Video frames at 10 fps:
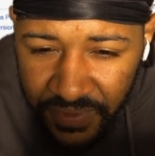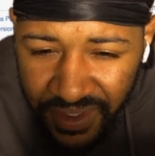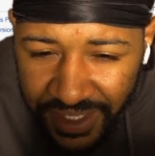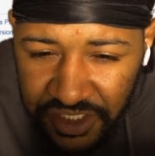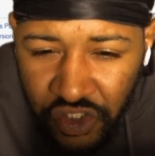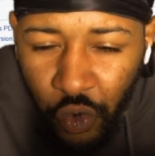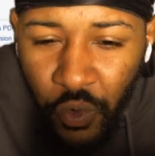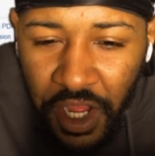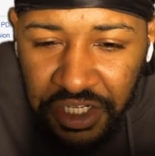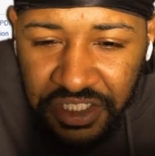He's
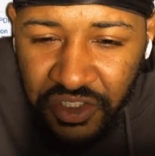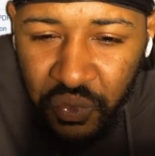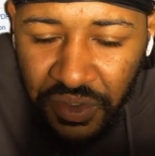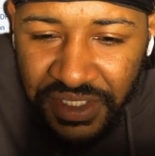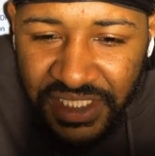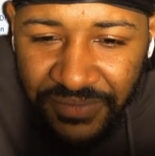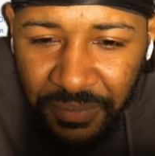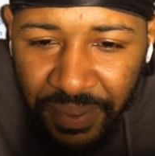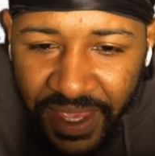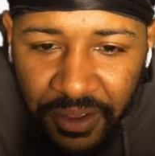
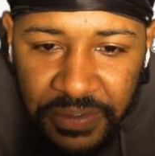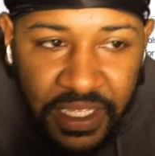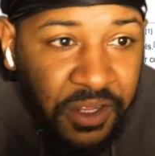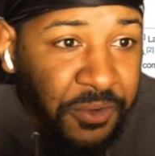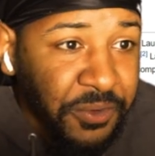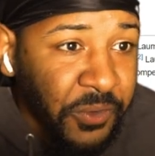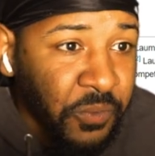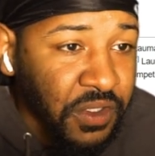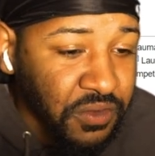227 pounds. I don't know what